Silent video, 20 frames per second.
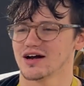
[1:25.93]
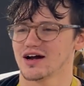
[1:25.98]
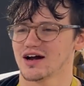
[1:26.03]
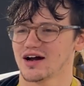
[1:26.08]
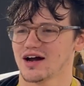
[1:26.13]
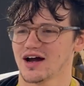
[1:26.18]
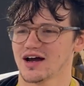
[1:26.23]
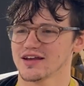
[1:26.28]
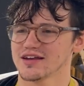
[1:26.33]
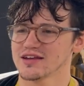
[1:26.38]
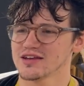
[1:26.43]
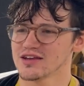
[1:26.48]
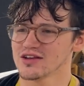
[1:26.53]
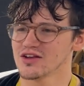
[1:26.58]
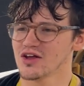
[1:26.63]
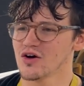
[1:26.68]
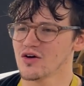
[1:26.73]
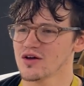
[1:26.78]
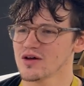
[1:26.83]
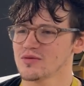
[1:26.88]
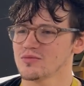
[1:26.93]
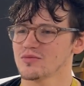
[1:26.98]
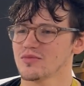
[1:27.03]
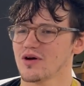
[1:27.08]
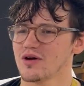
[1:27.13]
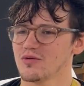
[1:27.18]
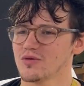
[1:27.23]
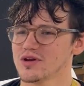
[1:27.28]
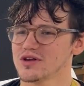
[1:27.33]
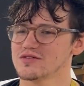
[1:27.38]
I didn't know him
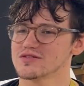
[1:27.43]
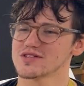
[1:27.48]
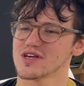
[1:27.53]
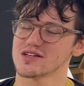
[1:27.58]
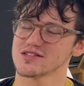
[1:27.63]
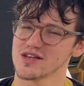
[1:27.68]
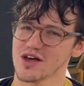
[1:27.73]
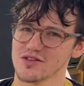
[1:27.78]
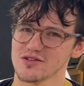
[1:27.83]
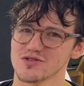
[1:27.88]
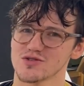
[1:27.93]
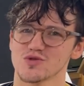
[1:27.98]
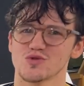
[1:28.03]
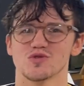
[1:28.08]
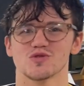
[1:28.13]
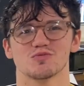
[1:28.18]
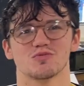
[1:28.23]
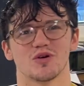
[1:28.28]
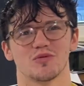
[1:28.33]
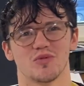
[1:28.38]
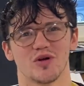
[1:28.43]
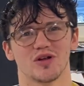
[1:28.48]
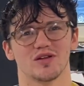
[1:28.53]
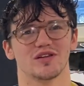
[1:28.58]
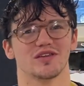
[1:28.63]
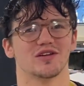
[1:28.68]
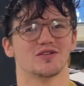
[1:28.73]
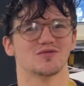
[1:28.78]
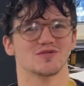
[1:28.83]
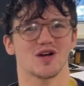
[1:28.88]
when he was at his other schools, but apparently
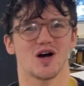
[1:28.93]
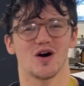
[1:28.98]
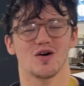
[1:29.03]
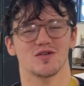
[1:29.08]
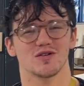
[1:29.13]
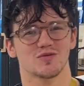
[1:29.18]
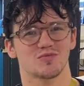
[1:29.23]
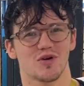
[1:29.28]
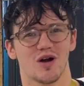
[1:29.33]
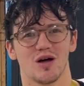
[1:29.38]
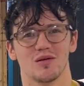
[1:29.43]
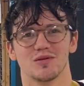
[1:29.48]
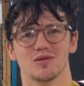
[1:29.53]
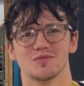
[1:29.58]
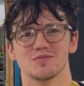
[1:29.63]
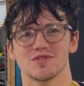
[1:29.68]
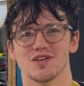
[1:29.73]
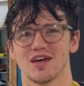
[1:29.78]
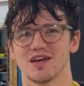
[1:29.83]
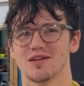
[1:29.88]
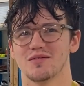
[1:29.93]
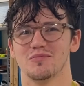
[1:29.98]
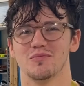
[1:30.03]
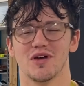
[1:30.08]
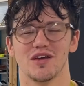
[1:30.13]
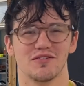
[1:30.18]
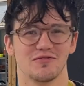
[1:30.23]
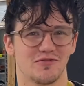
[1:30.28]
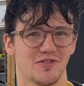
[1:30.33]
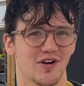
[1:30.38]
there was always problems like
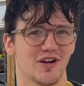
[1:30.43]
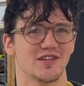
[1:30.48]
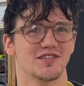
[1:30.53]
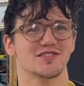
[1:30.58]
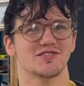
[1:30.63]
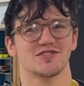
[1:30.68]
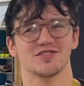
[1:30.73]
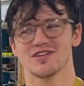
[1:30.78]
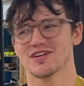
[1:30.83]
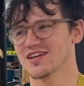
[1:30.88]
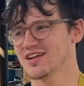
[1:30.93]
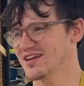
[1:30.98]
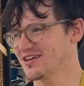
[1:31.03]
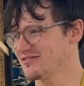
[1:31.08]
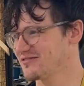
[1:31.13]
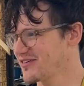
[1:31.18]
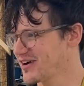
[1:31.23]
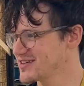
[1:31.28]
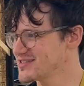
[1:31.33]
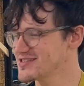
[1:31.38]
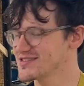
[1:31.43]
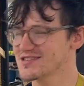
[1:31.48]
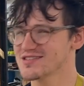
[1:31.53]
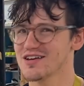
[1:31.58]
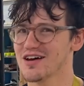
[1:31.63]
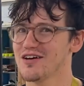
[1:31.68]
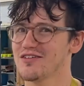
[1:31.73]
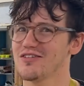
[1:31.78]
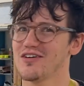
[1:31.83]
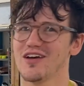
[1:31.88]
making friends or getting in fights and
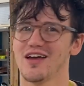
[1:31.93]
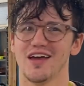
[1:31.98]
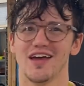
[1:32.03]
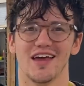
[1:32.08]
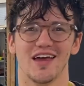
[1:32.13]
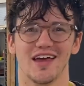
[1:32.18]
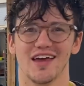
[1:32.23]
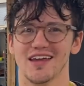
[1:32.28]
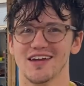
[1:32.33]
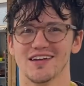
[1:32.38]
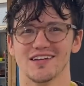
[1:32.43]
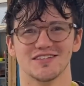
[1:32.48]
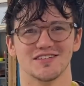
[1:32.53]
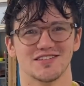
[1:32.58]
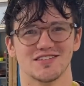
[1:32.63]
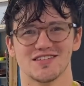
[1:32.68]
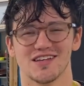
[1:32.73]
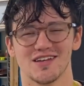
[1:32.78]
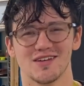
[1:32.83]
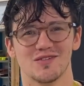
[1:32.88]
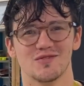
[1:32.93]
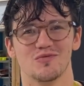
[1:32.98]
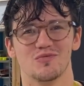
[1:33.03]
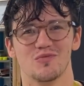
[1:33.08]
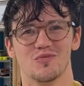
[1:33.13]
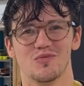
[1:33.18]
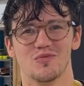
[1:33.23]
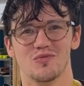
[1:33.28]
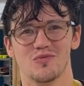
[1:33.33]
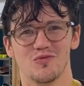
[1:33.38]
stuff, and it just didn't
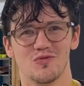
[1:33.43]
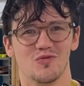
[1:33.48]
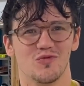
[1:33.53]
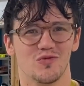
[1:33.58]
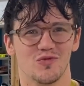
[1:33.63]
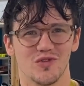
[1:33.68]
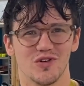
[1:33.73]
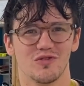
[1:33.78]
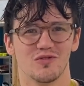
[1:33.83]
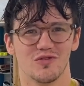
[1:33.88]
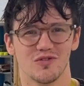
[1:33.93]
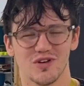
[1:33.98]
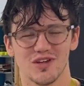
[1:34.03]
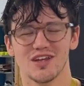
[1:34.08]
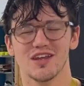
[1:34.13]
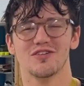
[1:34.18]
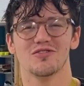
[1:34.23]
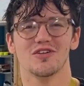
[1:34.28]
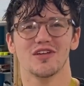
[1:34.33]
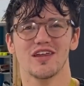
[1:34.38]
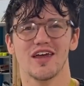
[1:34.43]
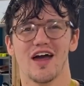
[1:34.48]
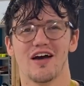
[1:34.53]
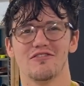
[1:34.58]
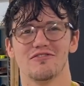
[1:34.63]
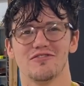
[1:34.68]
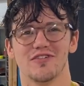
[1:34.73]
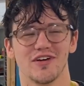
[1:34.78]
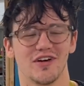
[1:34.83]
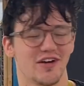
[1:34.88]
really have it
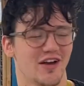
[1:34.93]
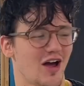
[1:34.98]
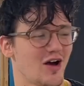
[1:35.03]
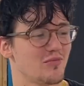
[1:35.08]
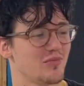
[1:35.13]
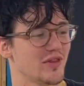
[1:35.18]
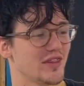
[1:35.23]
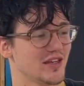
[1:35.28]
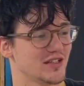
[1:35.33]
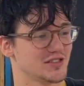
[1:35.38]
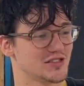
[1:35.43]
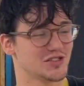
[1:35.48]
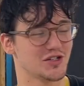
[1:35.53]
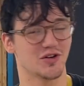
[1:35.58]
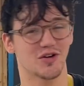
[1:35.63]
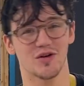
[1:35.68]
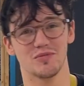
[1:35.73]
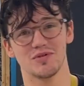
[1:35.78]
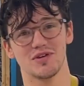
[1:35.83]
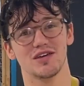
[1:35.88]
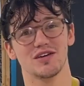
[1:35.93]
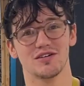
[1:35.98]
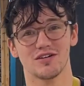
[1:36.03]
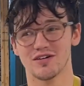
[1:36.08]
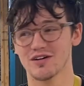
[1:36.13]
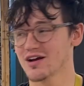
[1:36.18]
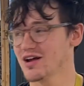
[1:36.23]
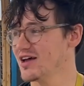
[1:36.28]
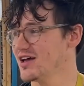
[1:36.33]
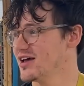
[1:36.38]
figured out, but then showed up
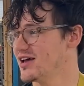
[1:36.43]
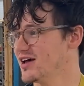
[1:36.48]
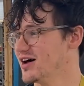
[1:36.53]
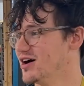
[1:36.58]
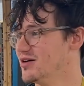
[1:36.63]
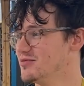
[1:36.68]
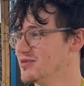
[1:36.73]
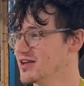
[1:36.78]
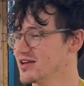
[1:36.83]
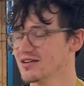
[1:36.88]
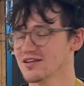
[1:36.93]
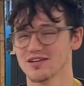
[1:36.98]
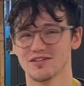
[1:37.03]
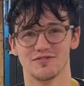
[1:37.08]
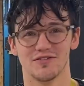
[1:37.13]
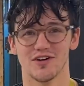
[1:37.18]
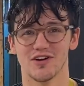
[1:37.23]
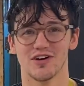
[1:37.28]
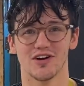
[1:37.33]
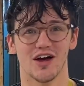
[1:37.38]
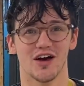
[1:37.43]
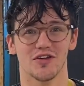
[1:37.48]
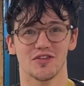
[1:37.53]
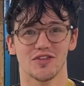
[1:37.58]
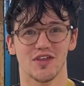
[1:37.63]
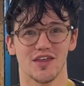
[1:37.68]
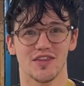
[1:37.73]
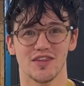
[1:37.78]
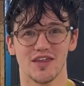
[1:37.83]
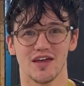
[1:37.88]
here, immediately figured out
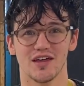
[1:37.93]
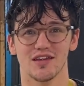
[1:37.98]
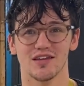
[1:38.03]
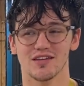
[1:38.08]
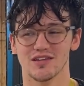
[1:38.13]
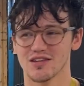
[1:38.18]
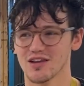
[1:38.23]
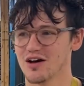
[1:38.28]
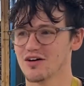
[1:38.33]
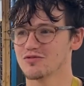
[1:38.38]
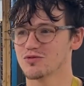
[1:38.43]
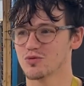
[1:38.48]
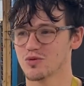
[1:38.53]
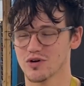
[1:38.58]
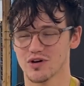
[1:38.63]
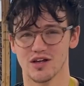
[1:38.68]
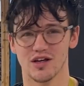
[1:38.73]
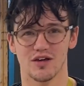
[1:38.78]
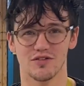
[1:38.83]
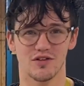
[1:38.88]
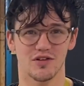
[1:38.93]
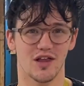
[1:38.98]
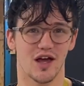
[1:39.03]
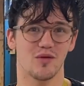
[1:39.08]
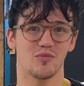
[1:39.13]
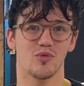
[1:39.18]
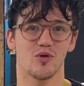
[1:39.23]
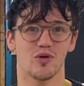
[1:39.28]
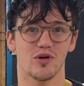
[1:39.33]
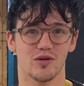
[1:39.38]
that they loved working on the
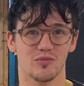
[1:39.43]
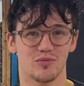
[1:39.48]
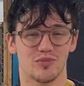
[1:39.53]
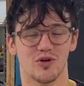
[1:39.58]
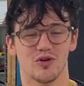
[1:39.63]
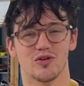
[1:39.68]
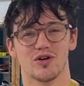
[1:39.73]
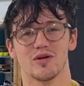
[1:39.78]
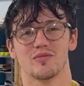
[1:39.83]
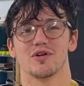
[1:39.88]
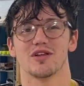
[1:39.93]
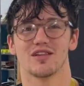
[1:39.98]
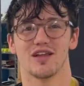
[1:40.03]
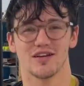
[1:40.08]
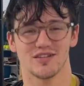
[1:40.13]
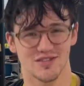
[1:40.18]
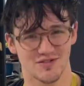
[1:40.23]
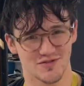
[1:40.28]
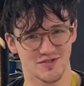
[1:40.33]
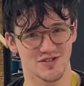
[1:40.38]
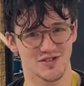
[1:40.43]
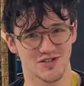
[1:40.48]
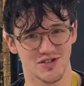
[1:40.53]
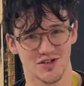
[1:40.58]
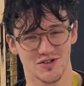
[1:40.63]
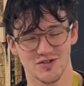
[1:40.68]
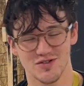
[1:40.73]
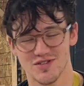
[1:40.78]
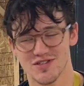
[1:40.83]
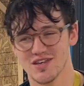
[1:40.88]
light board and programming lights for the
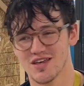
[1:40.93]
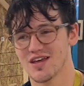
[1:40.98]
shows.